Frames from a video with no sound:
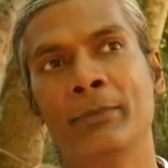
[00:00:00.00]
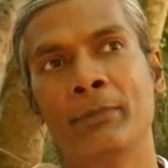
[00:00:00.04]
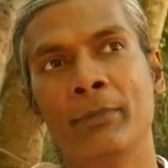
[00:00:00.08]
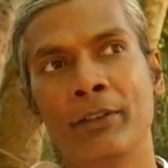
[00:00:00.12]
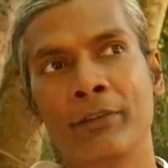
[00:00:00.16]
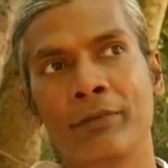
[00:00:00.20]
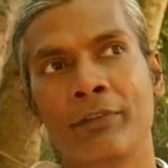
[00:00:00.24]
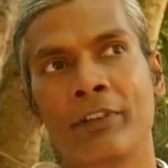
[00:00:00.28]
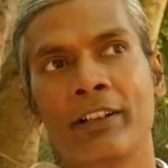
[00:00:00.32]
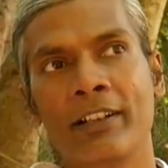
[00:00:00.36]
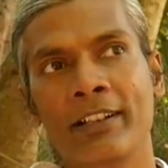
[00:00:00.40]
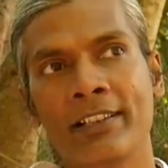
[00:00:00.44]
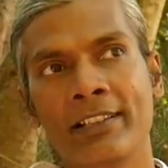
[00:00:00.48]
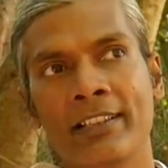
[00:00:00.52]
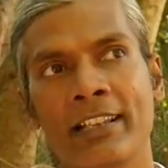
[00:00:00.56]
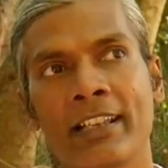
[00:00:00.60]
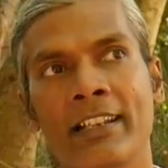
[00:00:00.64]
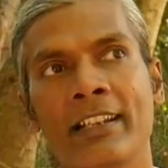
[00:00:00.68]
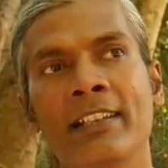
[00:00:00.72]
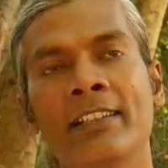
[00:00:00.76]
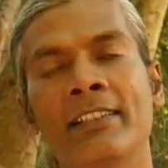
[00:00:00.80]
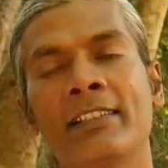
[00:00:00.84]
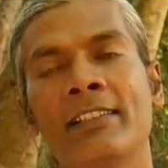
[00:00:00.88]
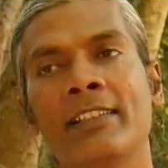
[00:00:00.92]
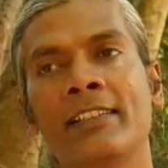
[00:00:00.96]
But for us,
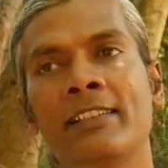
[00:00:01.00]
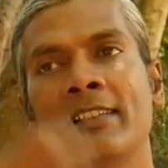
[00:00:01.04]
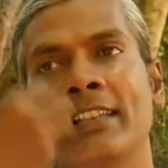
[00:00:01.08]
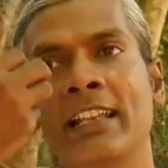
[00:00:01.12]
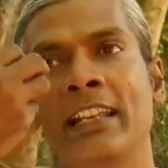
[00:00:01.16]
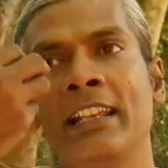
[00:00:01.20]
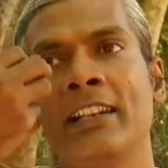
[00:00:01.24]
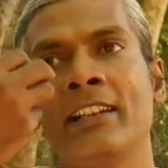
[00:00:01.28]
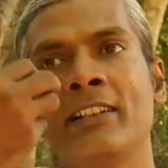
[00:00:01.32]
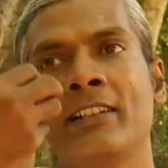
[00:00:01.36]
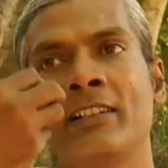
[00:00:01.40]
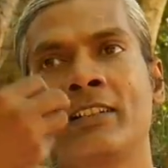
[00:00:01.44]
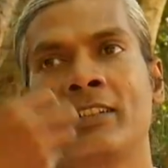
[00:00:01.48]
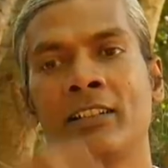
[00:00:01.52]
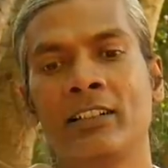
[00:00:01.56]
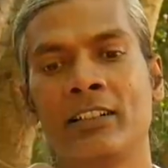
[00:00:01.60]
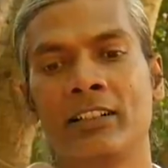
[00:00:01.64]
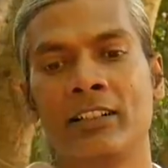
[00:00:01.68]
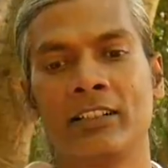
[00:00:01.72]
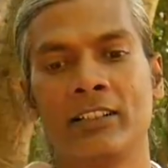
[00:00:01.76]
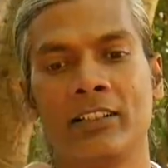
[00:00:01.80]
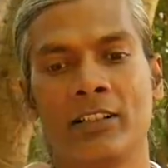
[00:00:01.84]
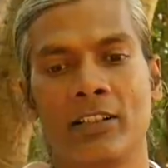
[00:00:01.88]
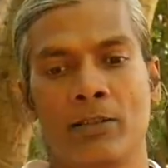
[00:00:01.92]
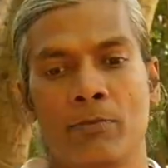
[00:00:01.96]
there is this inner
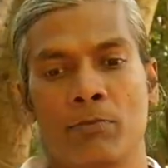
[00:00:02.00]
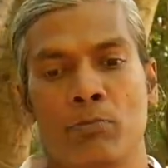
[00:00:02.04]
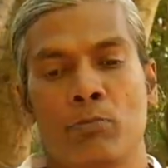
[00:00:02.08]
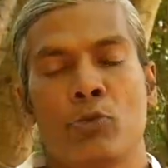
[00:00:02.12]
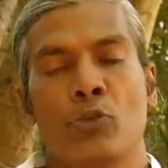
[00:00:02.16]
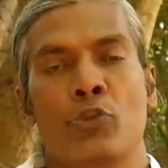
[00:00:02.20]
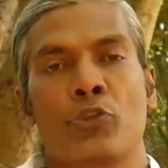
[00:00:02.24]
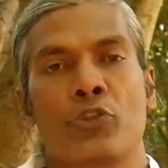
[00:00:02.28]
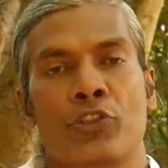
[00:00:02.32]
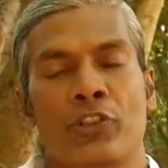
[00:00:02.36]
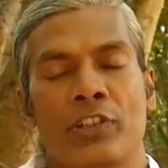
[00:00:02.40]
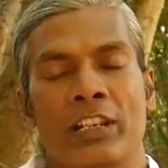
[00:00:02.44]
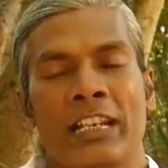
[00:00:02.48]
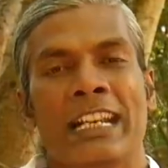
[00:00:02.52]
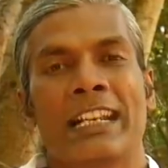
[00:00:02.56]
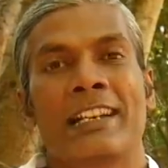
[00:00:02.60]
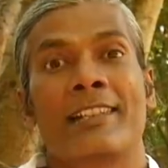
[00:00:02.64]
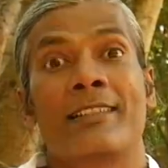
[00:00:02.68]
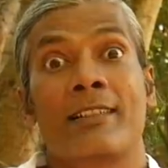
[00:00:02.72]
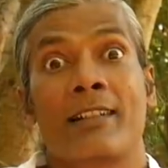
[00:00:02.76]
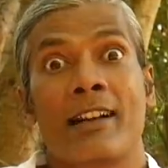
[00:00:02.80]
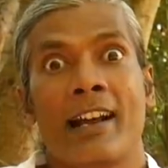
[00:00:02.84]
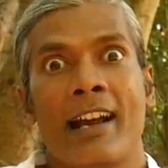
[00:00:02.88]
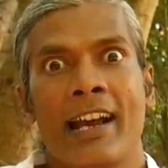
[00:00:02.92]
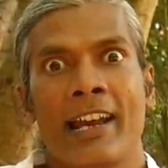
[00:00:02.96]
push, inner
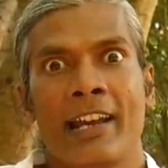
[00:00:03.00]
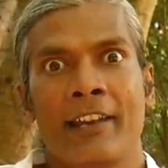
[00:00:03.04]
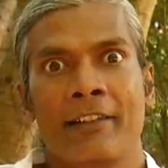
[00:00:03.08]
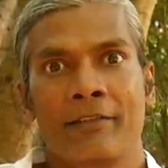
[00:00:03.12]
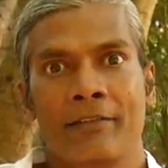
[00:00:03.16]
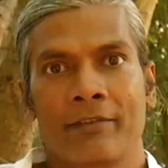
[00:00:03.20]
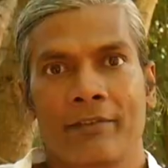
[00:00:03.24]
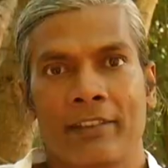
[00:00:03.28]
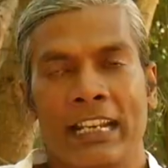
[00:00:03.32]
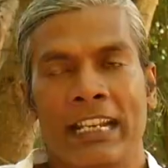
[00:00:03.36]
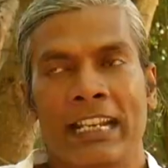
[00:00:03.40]
drive,